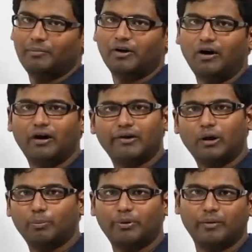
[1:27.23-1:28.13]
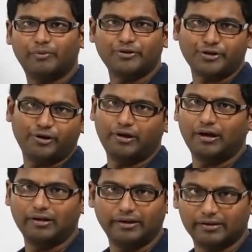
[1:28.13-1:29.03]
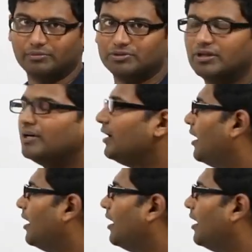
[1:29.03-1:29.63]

among all non-preemptive scheduling algorithms.